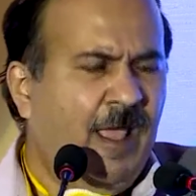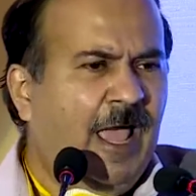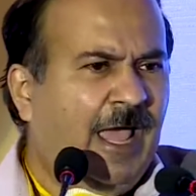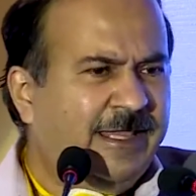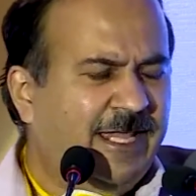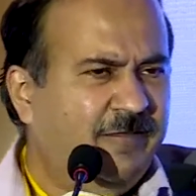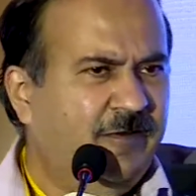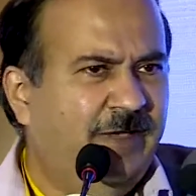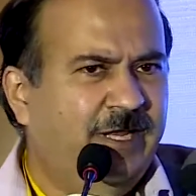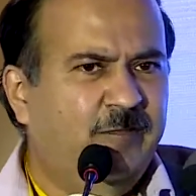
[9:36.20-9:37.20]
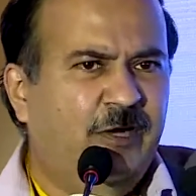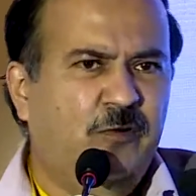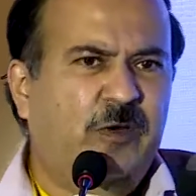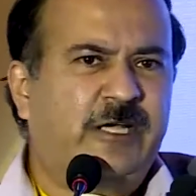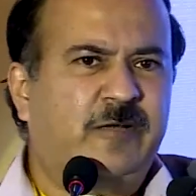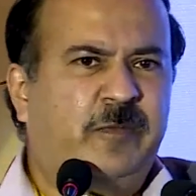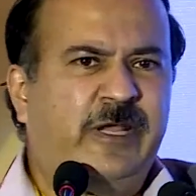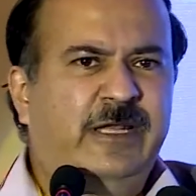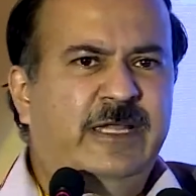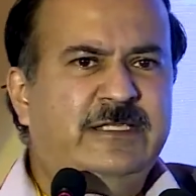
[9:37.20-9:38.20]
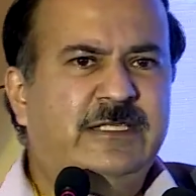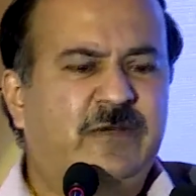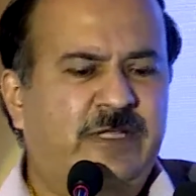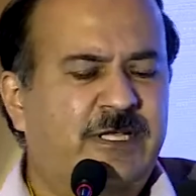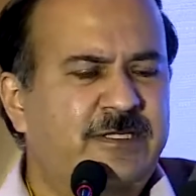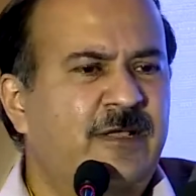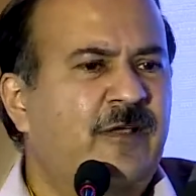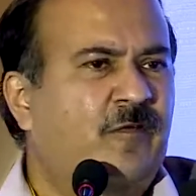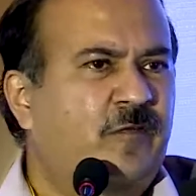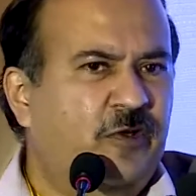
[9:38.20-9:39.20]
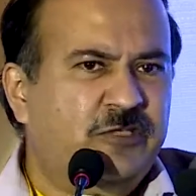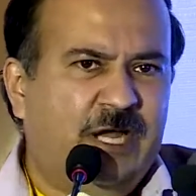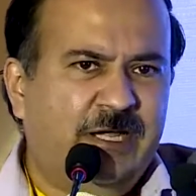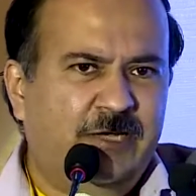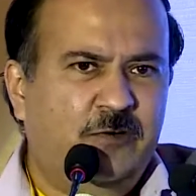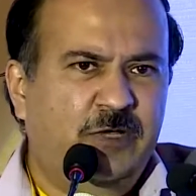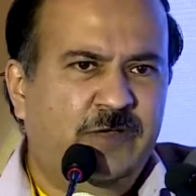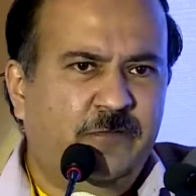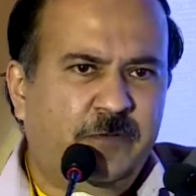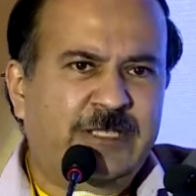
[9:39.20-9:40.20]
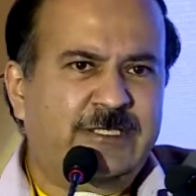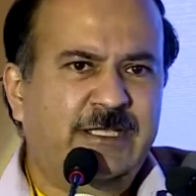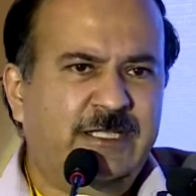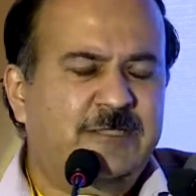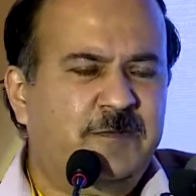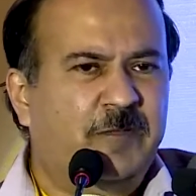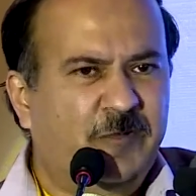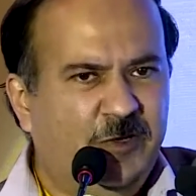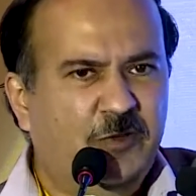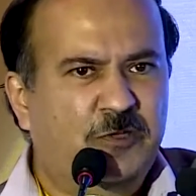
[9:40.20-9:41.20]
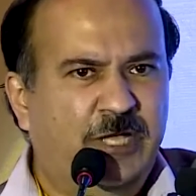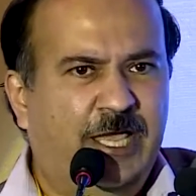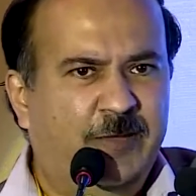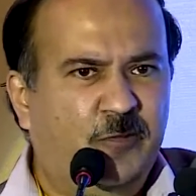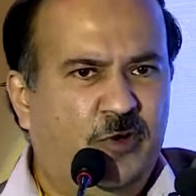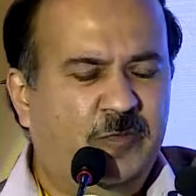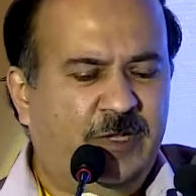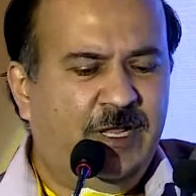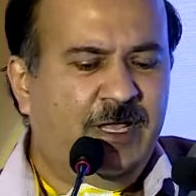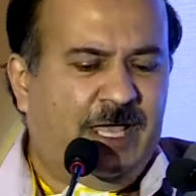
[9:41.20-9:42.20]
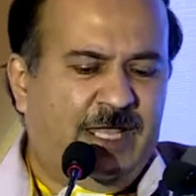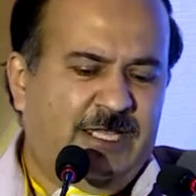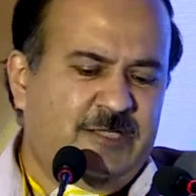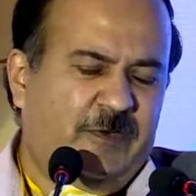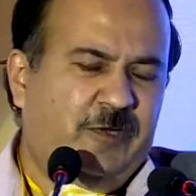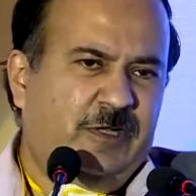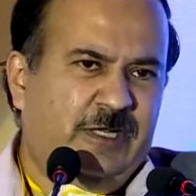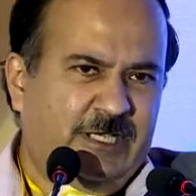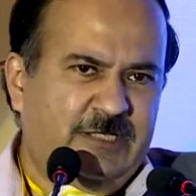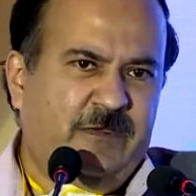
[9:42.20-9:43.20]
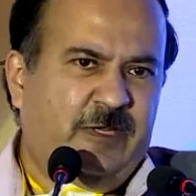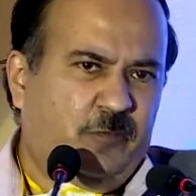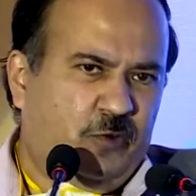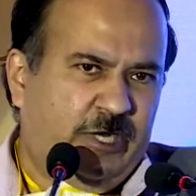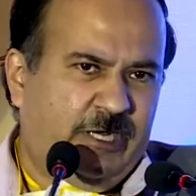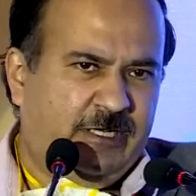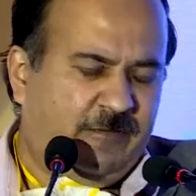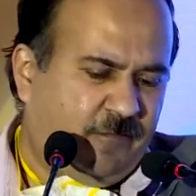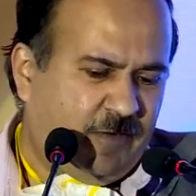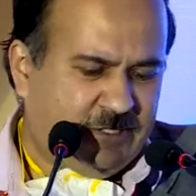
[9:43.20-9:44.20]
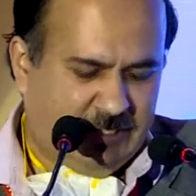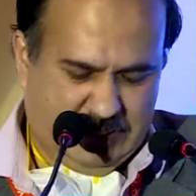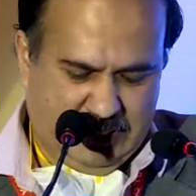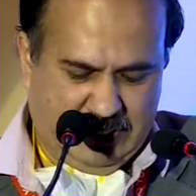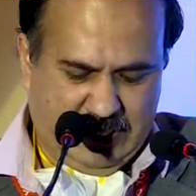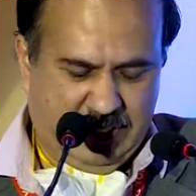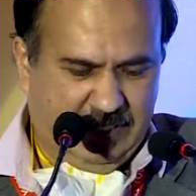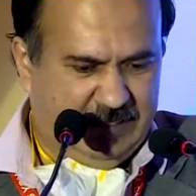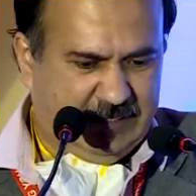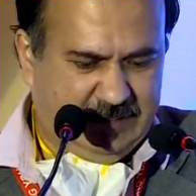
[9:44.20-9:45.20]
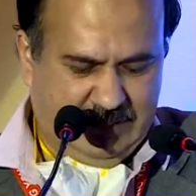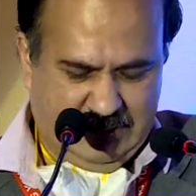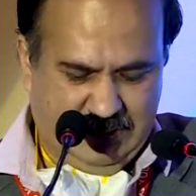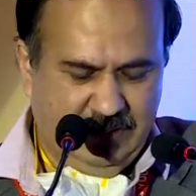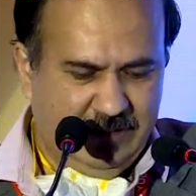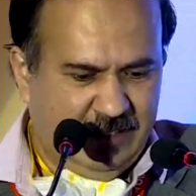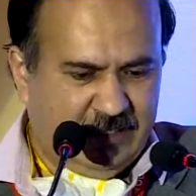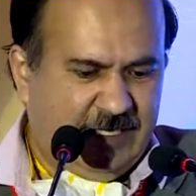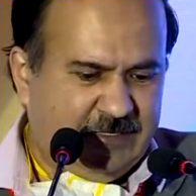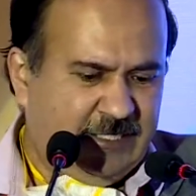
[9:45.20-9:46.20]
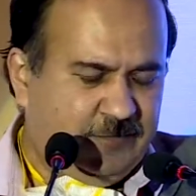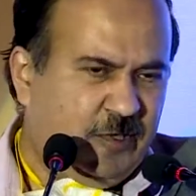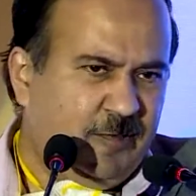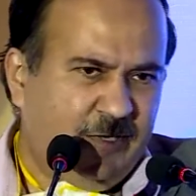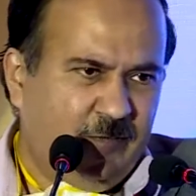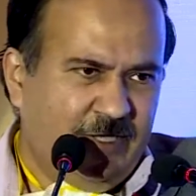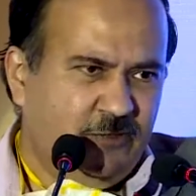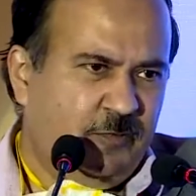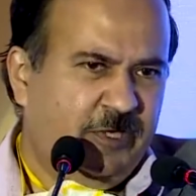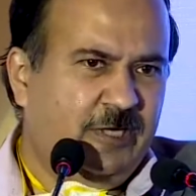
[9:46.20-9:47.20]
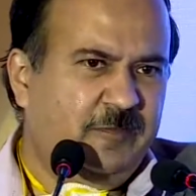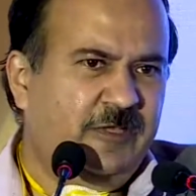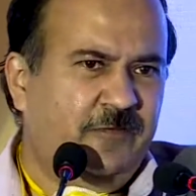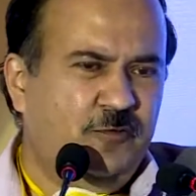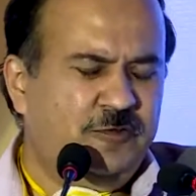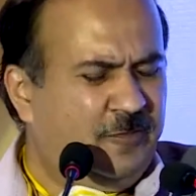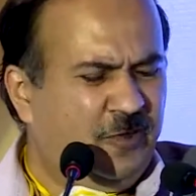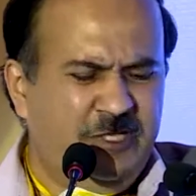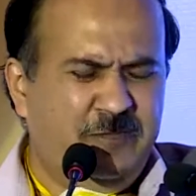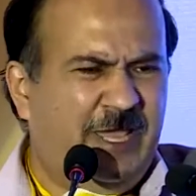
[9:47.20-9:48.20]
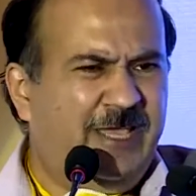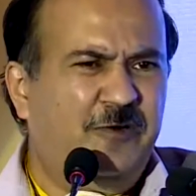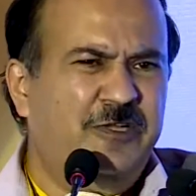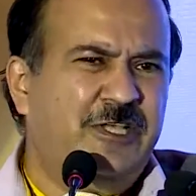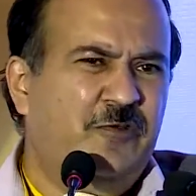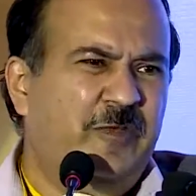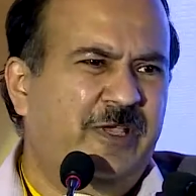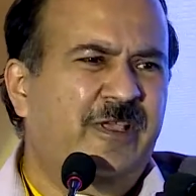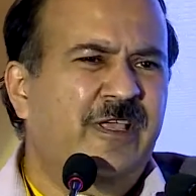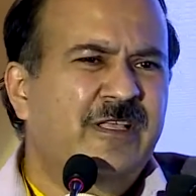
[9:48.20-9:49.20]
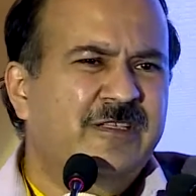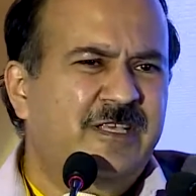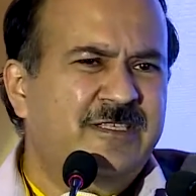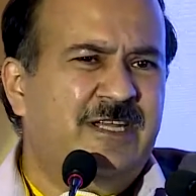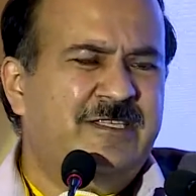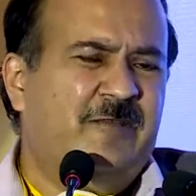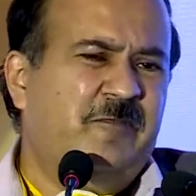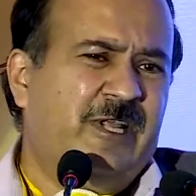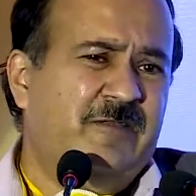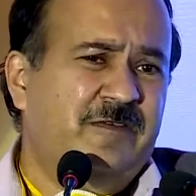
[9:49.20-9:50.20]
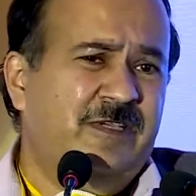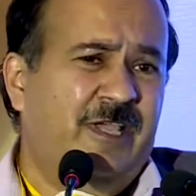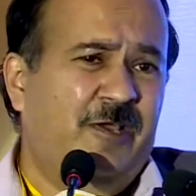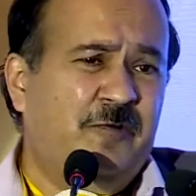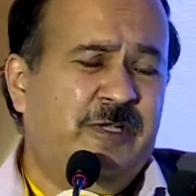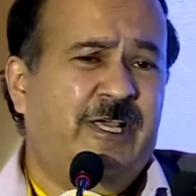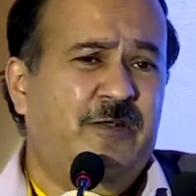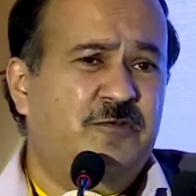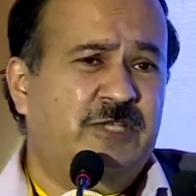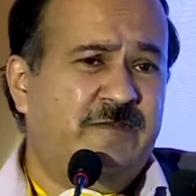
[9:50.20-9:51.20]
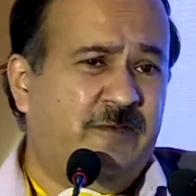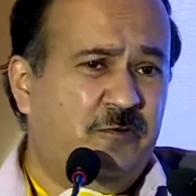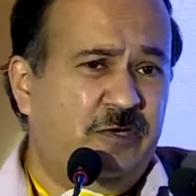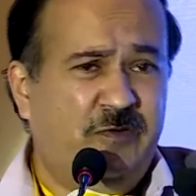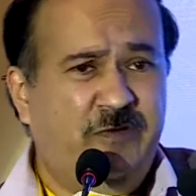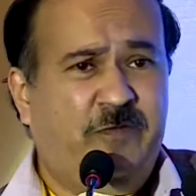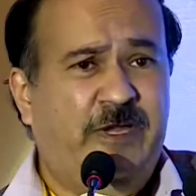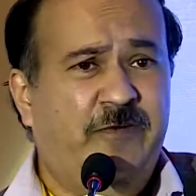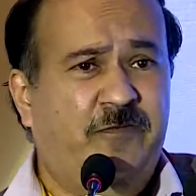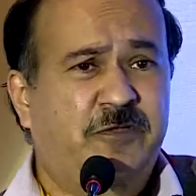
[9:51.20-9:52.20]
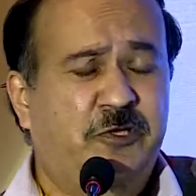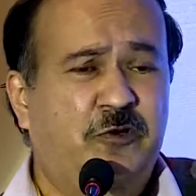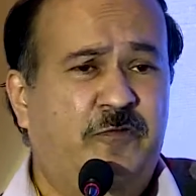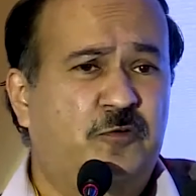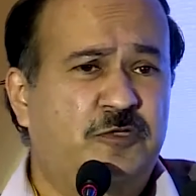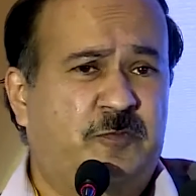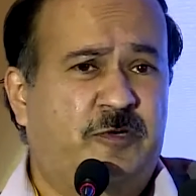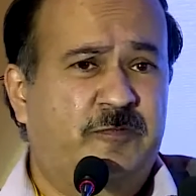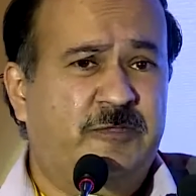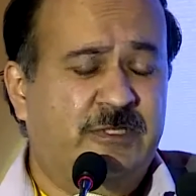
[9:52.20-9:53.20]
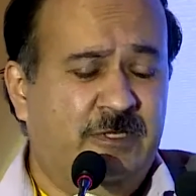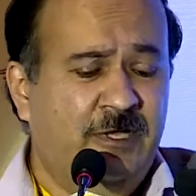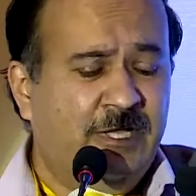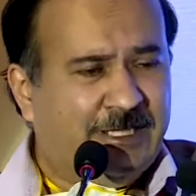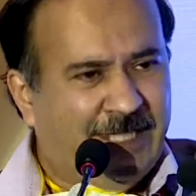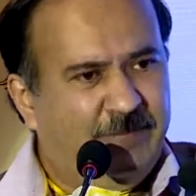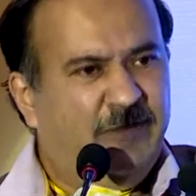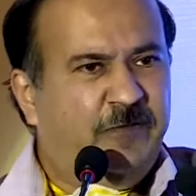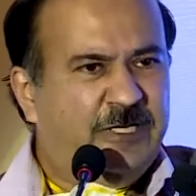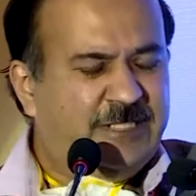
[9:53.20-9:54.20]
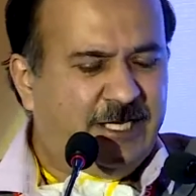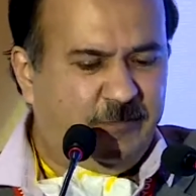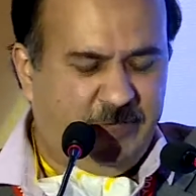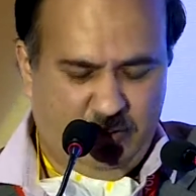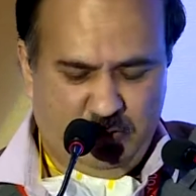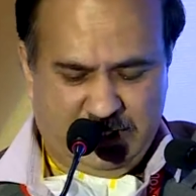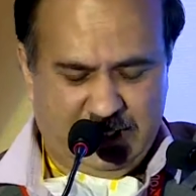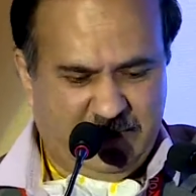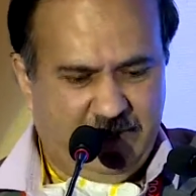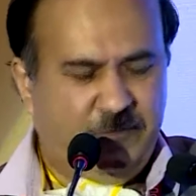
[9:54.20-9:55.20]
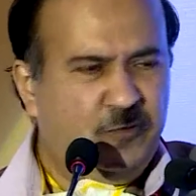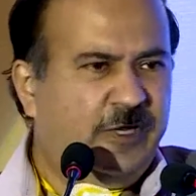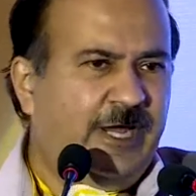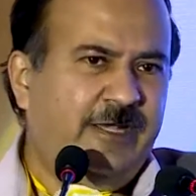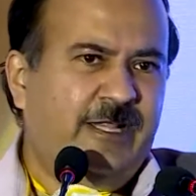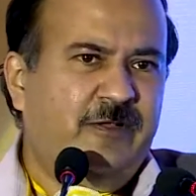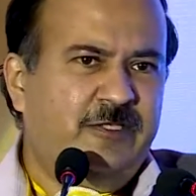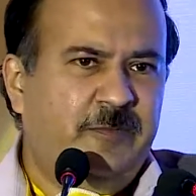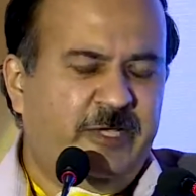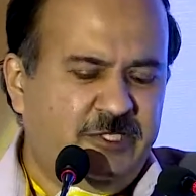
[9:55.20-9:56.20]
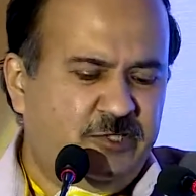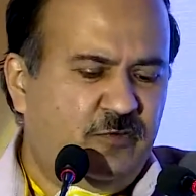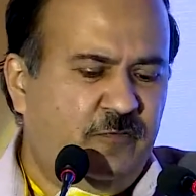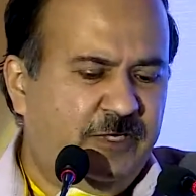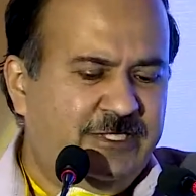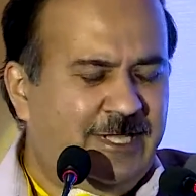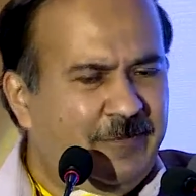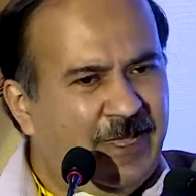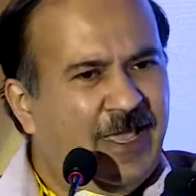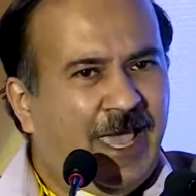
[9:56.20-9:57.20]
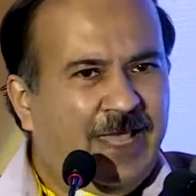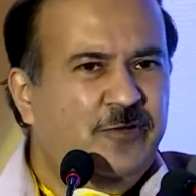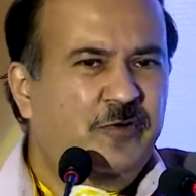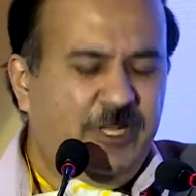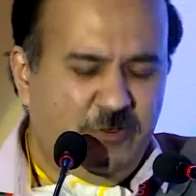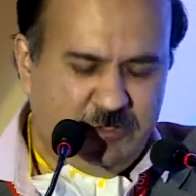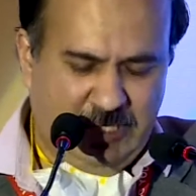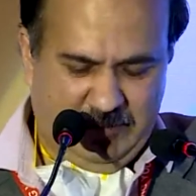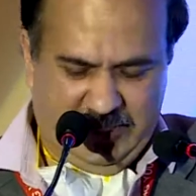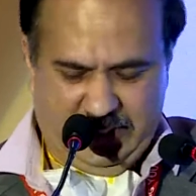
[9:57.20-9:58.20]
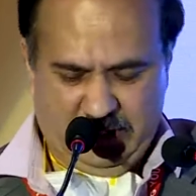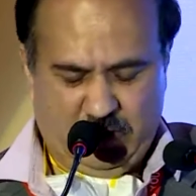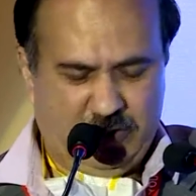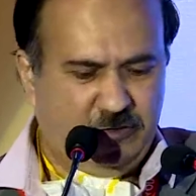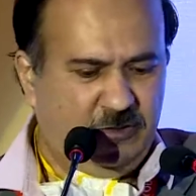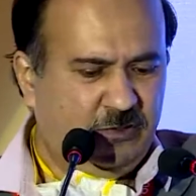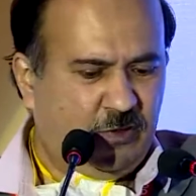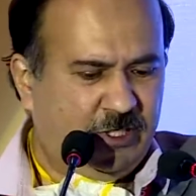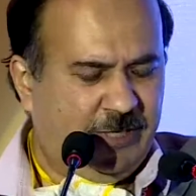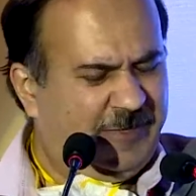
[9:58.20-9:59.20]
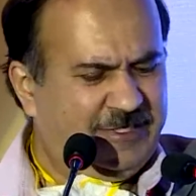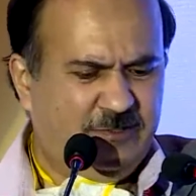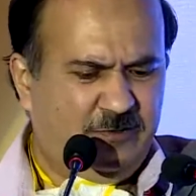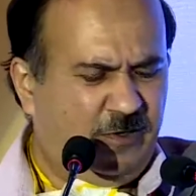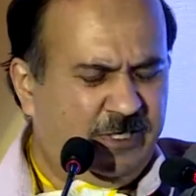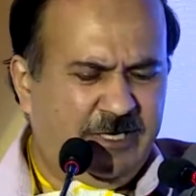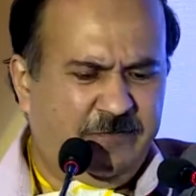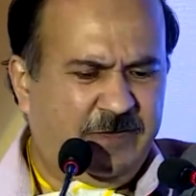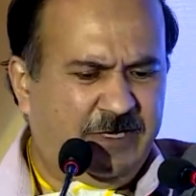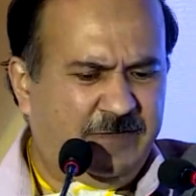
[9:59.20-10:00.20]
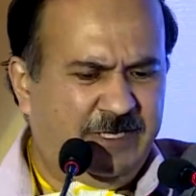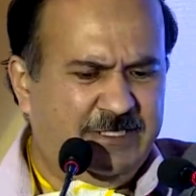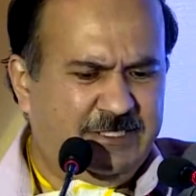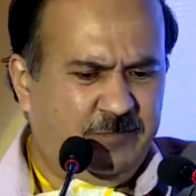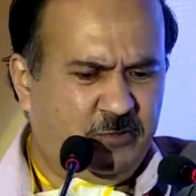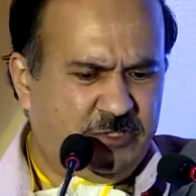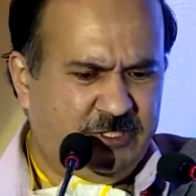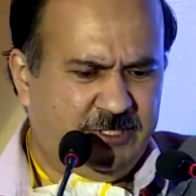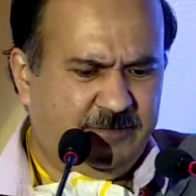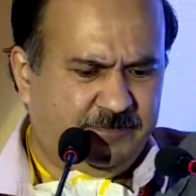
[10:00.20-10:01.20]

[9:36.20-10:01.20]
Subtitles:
And then we were able to get a pregnancy with this. We have started doing freezing this sperm, even though they are abnormal. And this particular case, we reported the first in the country recently. That's a sperm device. You pick up this few sperm, because in micro-TISA, you may just get, sometimes we have 10 oocytes, we don't even find 3 or 4 sperms. Then we freeze the remaining oocytes. But if you get, then it's best is to freeze them, and you can use them later on. Thaw them is not a difficult, very easy procedure.